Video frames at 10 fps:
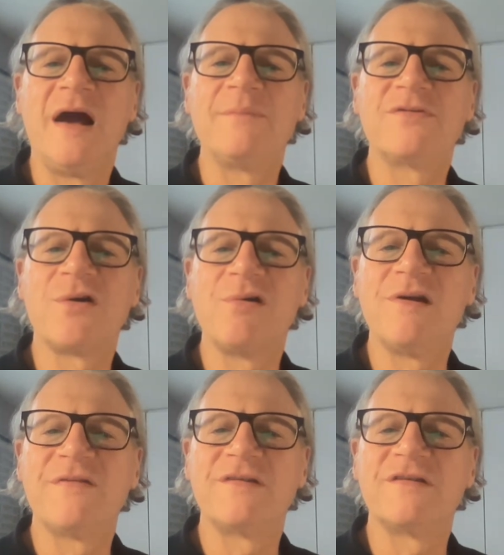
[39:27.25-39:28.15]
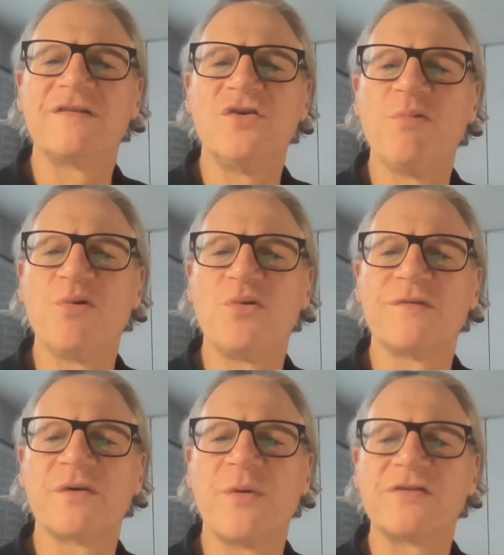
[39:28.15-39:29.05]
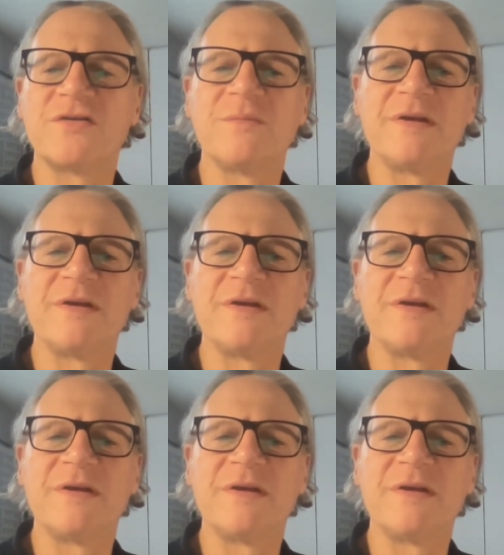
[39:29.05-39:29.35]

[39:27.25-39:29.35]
I'm sorry if this is too broad of a question,